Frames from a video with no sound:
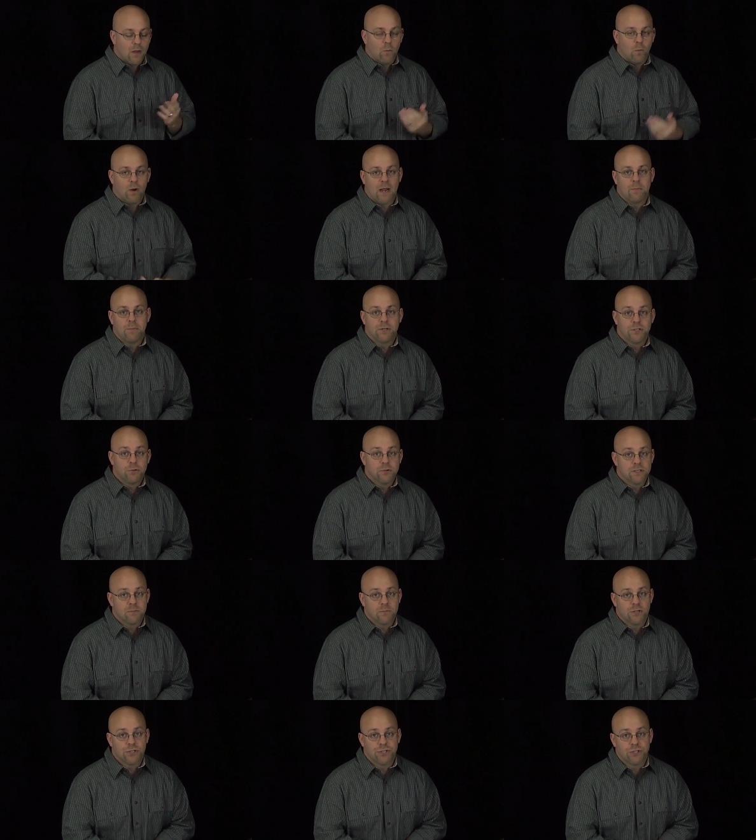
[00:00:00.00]
what I'm gonna do is
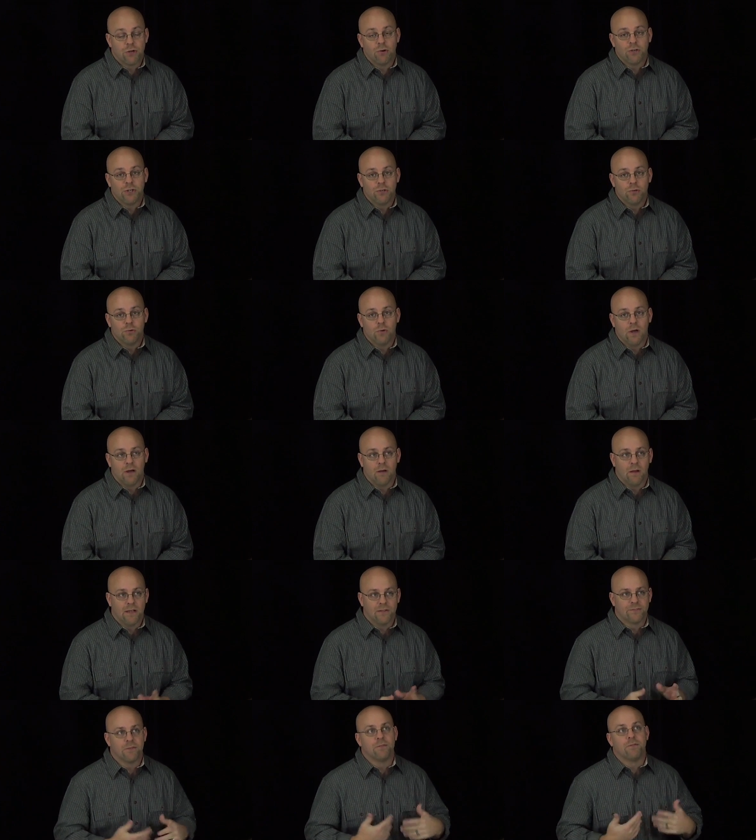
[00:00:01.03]
I'm gonna show you,
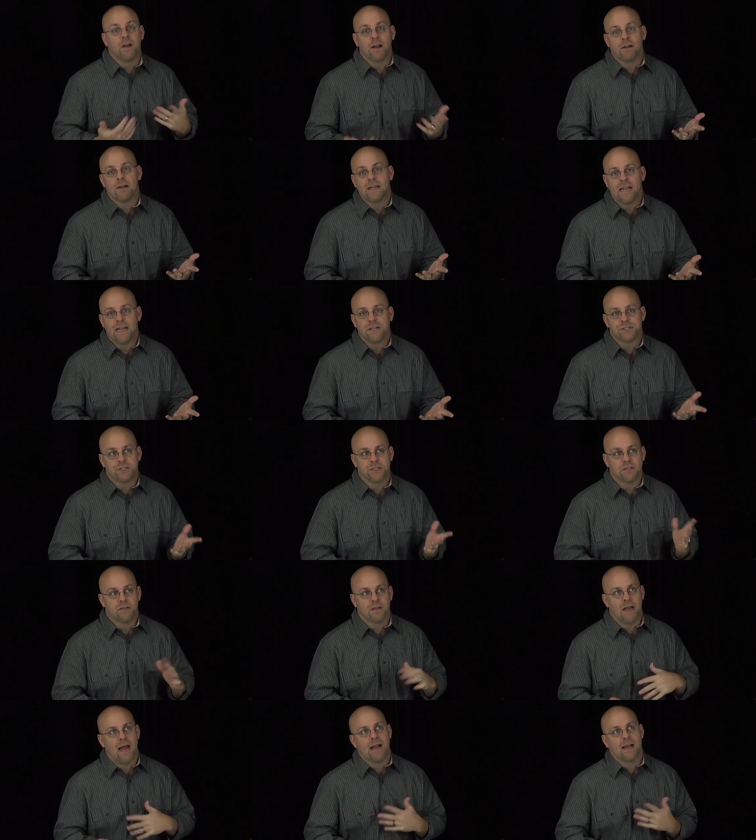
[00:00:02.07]
it's a
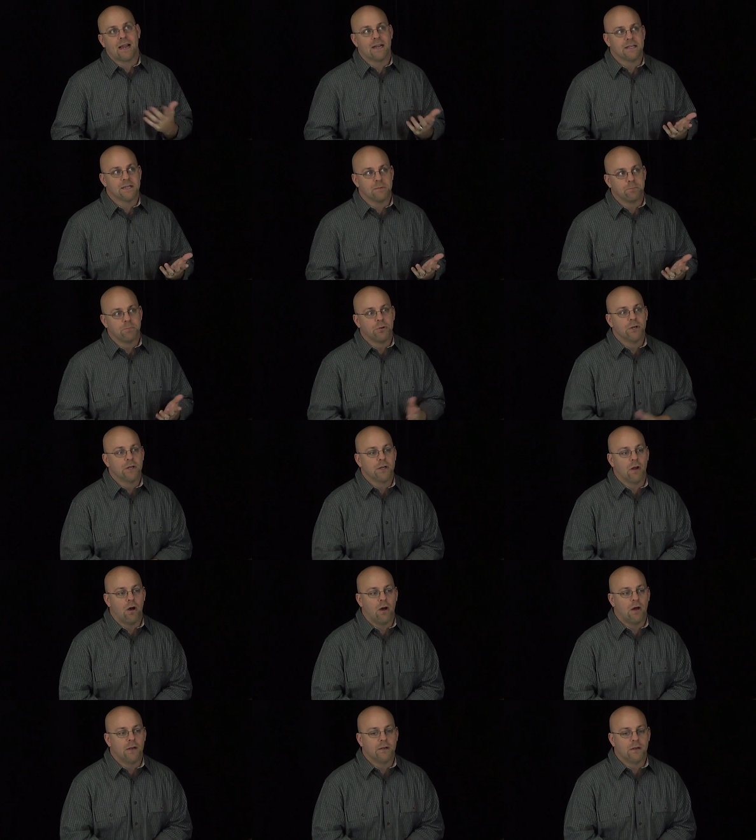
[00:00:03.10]
variation that I kind of put
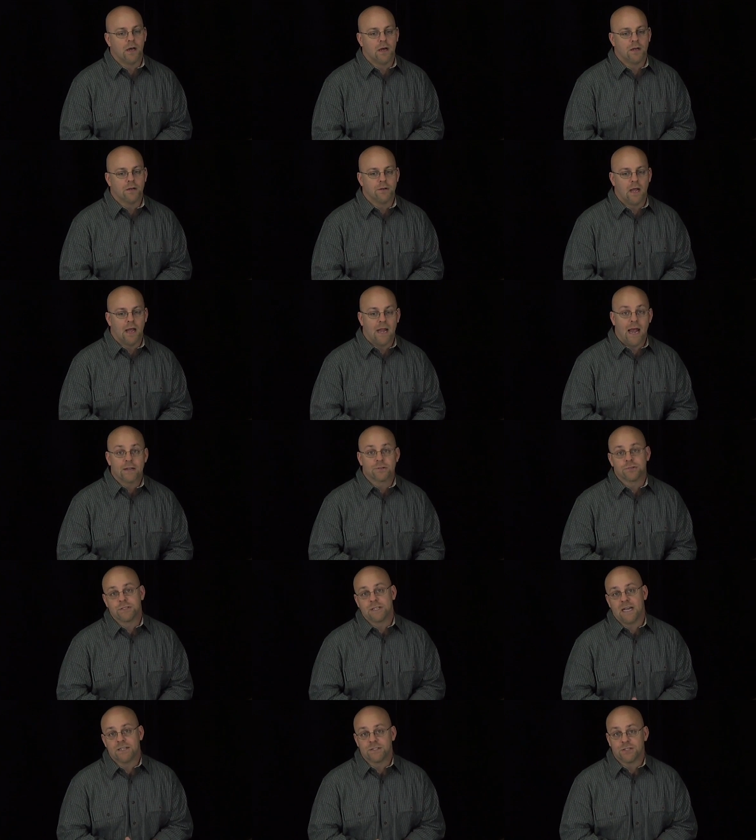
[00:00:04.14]
on an
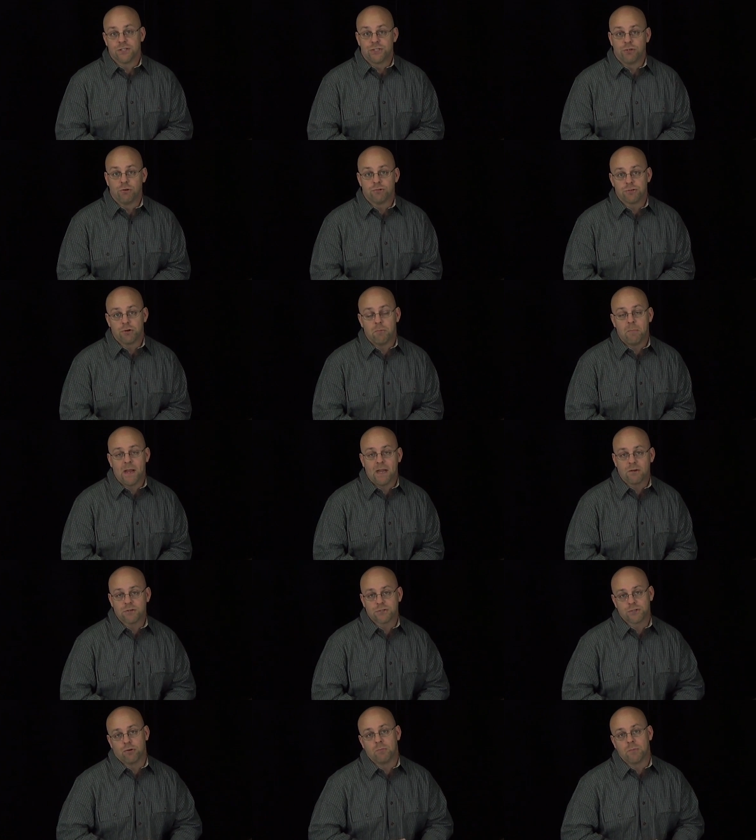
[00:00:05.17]
exercise that Jojo Mayer
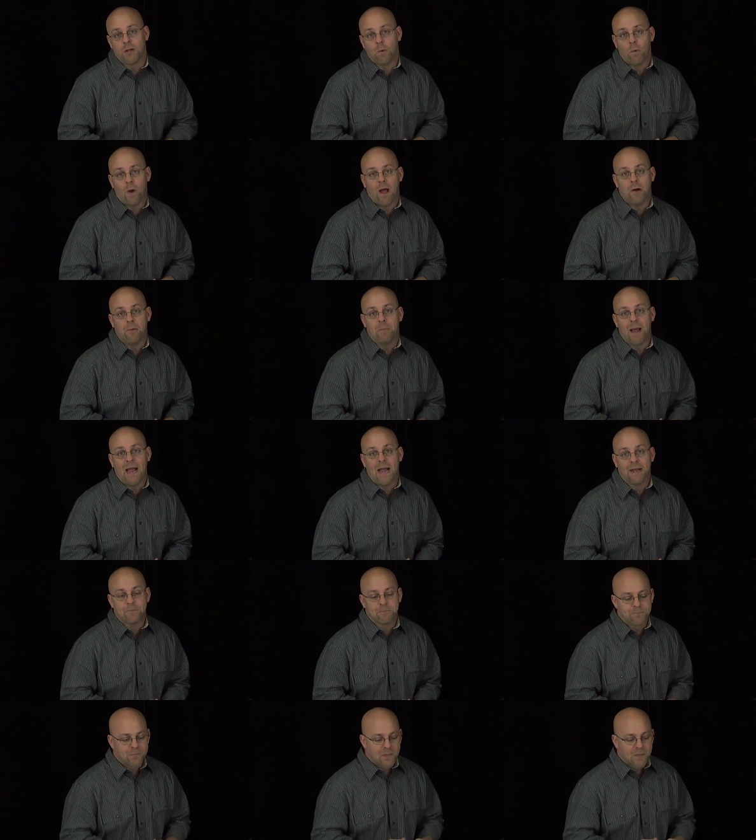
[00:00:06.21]
showed me a while back.